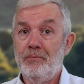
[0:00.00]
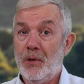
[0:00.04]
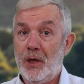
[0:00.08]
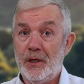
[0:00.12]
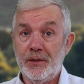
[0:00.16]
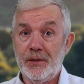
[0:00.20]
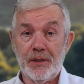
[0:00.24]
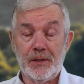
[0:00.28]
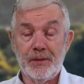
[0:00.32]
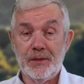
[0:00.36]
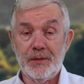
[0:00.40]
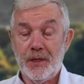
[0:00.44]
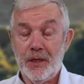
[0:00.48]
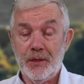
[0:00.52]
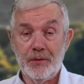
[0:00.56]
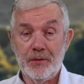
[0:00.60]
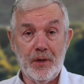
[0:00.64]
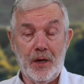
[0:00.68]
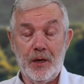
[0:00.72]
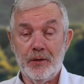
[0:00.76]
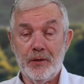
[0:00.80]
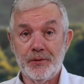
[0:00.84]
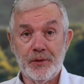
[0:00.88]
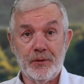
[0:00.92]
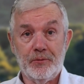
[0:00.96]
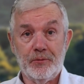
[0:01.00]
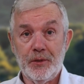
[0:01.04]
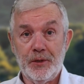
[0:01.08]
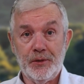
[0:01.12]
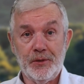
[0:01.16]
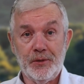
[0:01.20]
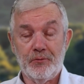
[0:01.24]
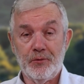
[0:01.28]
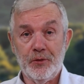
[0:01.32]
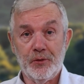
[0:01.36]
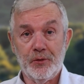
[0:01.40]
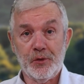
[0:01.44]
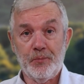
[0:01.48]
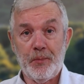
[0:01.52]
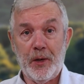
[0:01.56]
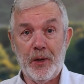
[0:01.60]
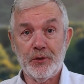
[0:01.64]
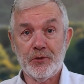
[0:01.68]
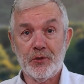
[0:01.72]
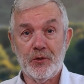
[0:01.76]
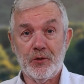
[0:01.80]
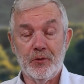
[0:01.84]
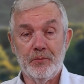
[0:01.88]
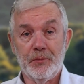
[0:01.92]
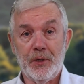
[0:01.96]
As I said, it's a real
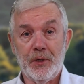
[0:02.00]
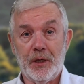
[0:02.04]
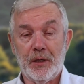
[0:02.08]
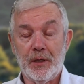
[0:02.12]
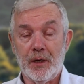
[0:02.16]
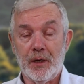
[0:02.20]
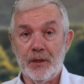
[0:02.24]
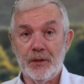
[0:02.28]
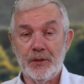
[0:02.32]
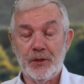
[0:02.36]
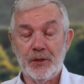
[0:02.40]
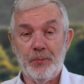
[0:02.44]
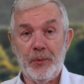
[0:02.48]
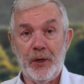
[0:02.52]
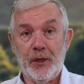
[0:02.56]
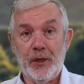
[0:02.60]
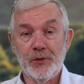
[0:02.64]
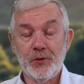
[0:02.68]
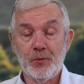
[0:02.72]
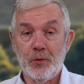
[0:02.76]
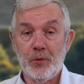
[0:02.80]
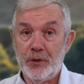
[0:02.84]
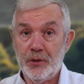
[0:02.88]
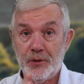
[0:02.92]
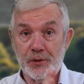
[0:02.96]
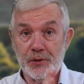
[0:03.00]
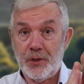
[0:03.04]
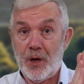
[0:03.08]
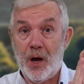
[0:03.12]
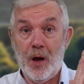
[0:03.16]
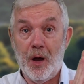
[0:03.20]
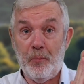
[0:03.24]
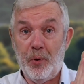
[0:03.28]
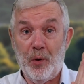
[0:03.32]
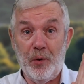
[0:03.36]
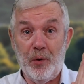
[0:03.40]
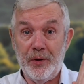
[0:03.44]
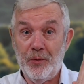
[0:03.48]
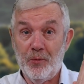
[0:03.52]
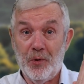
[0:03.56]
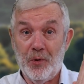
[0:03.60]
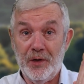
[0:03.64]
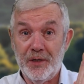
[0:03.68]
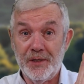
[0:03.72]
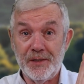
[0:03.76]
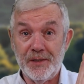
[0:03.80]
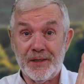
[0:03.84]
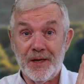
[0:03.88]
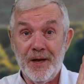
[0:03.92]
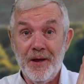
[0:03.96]
spectrum, and it kind of depends what your start point
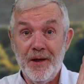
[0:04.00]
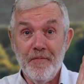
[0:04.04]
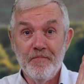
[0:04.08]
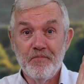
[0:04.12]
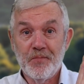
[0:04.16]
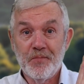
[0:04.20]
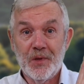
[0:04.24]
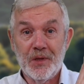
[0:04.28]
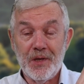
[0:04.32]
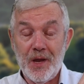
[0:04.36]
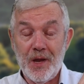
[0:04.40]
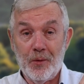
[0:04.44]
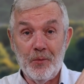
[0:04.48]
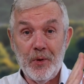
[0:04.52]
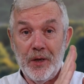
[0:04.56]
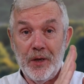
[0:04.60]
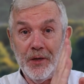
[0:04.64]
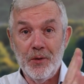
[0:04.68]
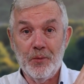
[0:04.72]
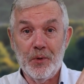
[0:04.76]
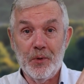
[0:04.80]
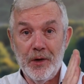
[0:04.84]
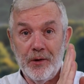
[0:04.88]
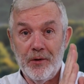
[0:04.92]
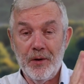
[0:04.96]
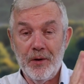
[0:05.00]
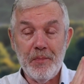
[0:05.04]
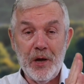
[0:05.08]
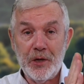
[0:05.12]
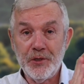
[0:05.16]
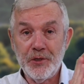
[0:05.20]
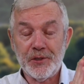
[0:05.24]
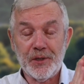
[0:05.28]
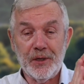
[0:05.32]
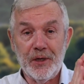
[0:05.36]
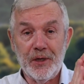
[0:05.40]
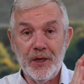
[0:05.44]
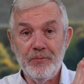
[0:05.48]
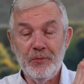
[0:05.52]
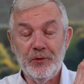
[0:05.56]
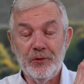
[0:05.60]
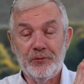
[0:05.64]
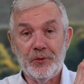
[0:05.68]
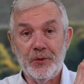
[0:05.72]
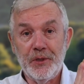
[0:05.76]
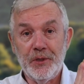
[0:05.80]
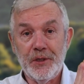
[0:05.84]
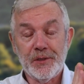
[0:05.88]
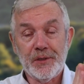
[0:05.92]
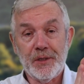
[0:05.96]
was, where you were emotionally
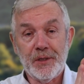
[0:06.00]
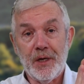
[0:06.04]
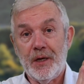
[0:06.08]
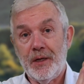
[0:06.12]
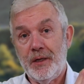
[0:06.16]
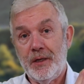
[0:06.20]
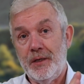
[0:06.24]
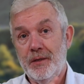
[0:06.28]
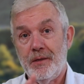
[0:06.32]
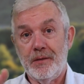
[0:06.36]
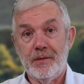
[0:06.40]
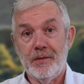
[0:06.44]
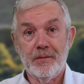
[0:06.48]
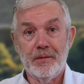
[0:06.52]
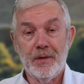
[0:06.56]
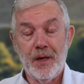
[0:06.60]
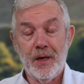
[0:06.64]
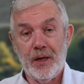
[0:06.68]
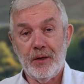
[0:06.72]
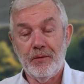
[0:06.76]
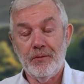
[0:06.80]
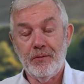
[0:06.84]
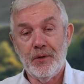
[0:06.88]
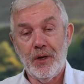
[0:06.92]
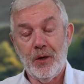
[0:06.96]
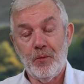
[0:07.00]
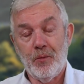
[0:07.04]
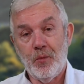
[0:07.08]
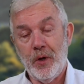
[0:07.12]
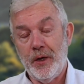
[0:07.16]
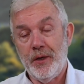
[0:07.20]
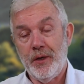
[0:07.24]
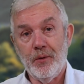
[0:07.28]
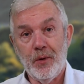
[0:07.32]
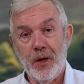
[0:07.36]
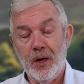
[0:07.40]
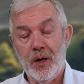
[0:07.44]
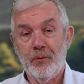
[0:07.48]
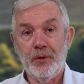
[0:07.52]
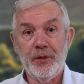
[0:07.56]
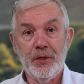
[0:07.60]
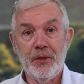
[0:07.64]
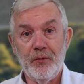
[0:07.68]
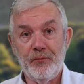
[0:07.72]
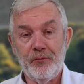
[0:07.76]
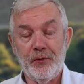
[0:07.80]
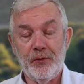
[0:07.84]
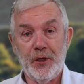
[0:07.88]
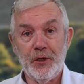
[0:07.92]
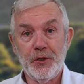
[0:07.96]
before you started, and where you are when
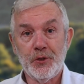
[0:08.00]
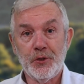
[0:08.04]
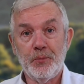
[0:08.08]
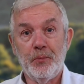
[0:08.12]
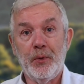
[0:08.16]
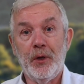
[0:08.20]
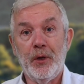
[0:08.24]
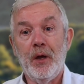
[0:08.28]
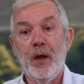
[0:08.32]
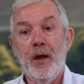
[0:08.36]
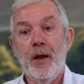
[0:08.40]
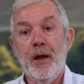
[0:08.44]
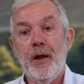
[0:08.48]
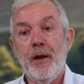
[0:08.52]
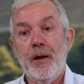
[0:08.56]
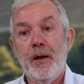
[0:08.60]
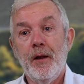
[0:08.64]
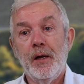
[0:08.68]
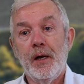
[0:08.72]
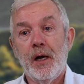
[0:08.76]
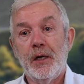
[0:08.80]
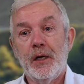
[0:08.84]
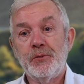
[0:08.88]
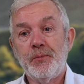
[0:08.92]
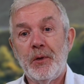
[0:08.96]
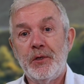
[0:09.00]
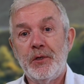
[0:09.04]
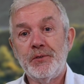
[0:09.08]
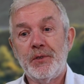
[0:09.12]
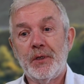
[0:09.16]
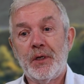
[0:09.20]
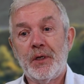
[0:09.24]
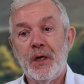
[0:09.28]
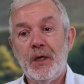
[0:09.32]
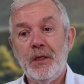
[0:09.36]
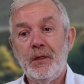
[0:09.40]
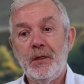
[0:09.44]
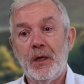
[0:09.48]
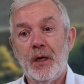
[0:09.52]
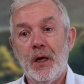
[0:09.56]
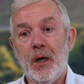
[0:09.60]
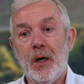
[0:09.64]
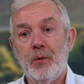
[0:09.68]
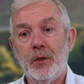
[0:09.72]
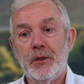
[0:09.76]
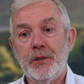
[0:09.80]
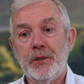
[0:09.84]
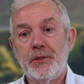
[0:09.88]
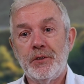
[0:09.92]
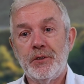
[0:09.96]
you finish. But I suppose the key thing I
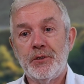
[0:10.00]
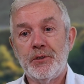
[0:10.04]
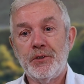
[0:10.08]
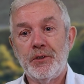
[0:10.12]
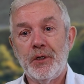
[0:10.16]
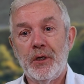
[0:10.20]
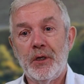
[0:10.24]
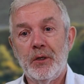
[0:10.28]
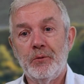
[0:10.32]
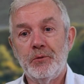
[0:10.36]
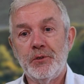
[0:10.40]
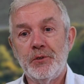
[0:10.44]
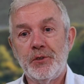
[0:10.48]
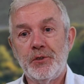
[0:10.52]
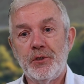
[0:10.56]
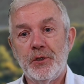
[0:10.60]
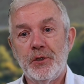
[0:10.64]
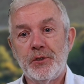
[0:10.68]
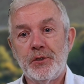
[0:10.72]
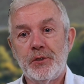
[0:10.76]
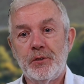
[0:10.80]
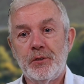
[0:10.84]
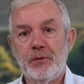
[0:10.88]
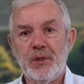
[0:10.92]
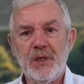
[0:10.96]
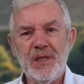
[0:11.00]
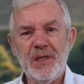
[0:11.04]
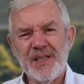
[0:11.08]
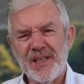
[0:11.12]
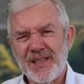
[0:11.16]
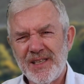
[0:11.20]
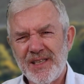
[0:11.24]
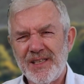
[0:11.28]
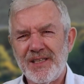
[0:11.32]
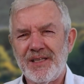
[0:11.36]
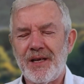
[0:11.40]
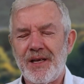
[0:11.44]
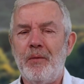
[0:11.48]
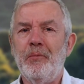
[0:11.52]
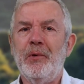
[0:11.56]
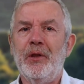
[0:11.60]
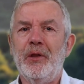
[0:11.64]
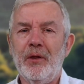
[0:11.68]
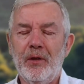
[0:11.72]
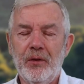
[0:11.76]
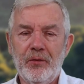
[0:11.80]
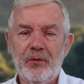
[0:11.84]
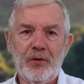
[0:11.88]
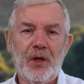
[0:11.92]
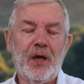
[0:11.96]
wanted to share was just these are some of
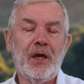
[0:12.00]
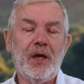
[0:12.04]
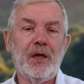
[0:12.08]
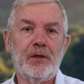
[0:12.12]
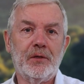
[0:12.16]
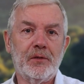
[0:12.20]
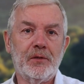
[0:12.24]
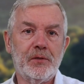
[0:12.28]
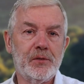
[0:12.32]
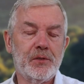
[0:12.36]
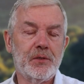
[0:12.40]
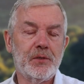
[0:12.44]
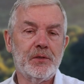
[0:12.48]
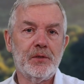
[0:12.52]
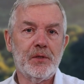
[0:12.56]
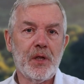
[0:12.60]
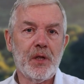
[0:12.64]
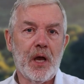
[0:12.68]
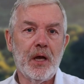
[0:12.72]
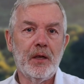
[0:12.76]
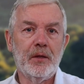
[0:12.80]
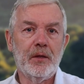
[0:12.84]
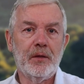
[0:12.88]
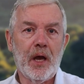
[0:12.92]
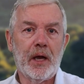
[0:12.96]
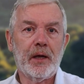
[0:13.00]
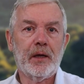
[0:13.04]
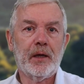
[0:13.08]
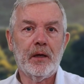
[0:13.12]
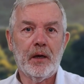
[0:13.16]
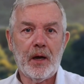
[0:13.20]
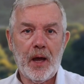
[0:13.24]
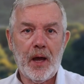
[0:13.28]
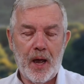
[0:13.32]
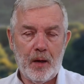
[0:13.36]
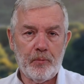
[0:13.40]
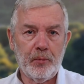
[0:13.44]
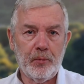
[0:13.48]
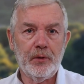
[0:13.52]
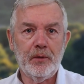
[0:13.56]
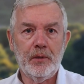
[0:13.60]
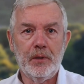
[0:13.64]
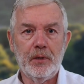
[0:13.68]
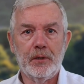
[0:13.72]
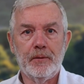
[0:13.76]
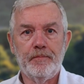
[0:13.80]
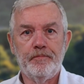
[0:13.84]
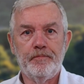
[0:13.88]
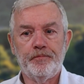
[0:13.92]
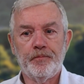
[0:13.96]
the things that can
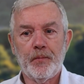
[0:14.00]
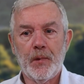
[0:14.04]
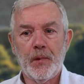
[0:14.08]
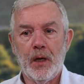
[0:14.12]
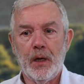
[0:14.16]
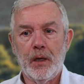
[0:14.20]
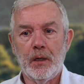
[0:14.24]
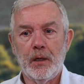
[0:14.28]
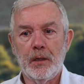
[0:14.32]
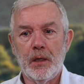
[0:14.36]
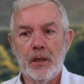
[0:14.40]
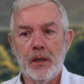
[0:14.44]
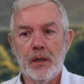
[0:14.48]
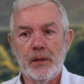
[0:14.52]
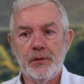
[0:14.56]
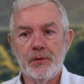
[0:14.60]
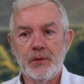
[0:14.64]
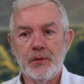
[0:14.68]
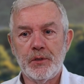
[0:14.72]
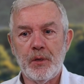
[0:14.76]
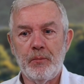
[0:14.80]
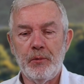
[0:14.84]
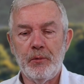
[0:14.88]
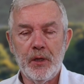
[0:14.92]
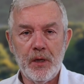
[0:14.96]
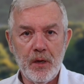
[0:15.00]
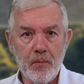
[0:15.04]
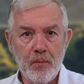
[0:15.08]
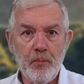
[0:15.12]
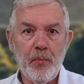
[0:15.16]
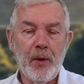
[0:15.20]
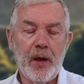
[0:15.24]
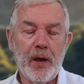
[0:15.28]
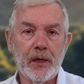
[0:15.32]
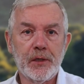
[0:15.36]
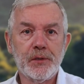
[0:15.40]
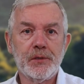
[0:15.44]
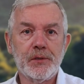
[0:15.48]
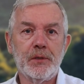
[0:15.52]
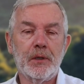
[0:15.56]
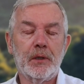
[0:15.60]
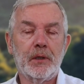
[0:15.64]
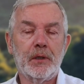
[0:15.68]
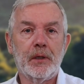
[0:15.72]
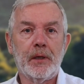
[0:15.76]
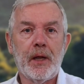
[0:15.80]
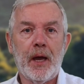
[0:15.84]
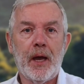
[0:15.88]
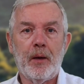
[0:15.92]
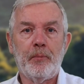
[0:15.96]
happen, and some of the impacts that
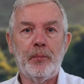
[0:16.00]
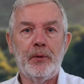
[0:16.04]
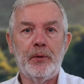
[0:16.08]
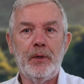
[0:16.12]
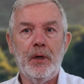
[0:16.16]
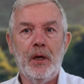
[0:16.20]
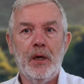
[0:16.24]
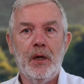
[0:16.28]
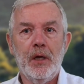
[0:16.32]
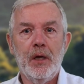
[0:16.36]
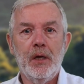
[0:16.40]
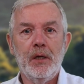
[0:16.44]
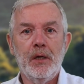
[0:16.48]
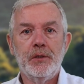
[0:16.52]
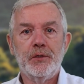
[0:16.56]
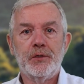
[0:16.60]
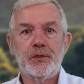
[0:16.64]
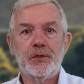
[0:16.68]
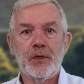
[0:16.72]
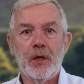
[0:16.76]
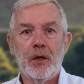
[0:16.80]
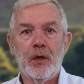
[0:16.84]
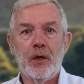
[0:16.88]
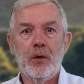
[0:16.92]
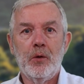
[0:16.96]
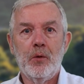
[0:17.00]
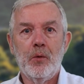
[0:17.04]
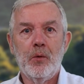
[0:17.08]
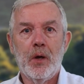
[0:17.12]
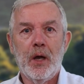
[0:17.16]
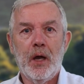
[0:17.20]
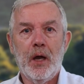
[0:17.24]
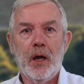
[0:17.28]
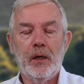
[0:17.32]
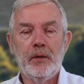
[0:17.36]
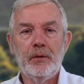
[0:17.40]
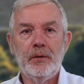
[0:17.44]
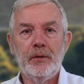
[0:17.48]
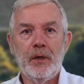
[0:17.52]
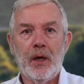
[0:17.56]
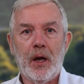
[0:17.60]
can happen. So